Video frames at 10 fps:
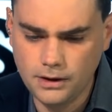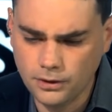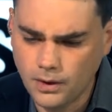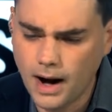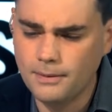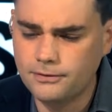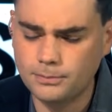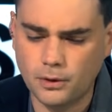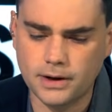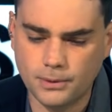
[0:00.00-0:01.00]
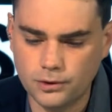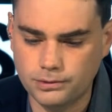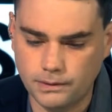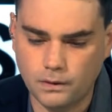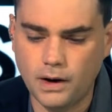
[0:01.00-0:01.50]
The crime of suborning
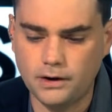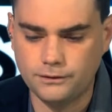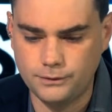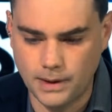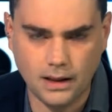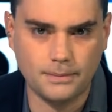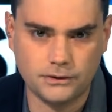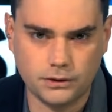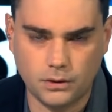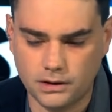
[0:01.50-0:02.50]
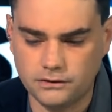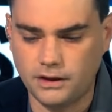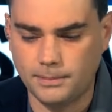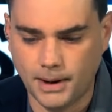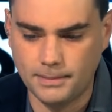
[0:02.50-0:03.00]
perjury requires a few elements, according
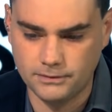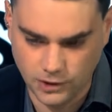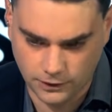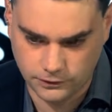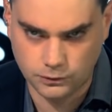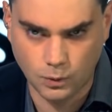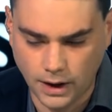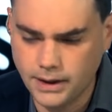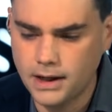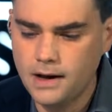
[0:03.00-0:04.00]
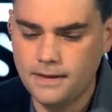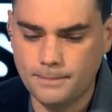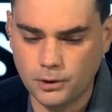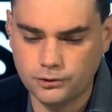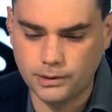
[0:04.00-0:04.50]
to the Department of Justice. One,
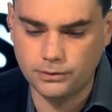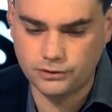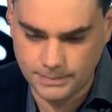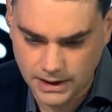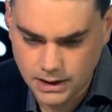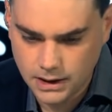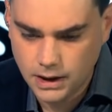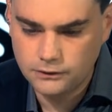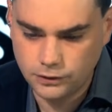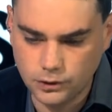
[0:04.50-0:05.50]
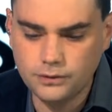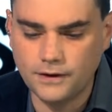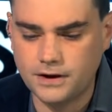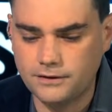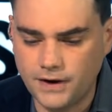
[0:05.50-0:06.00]
that perjury was committed. Two,
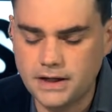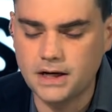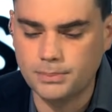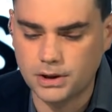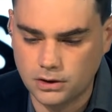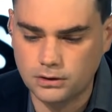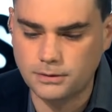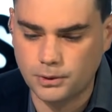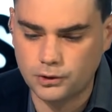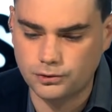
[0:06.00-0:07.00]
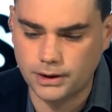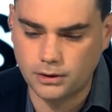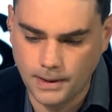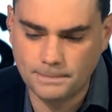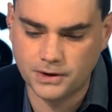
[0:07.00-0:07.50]
that the defendant procured the perjury
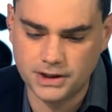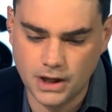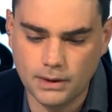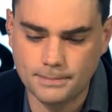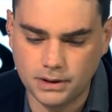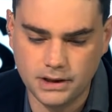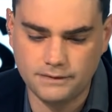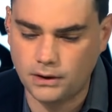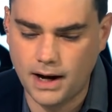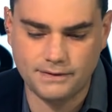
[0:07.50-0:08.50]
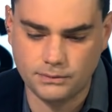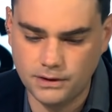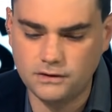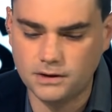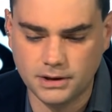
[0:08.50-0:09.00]
corruptly, knowing, believing, or having
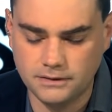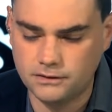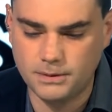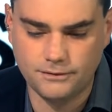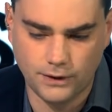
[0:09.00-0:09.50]
reason to believe it to be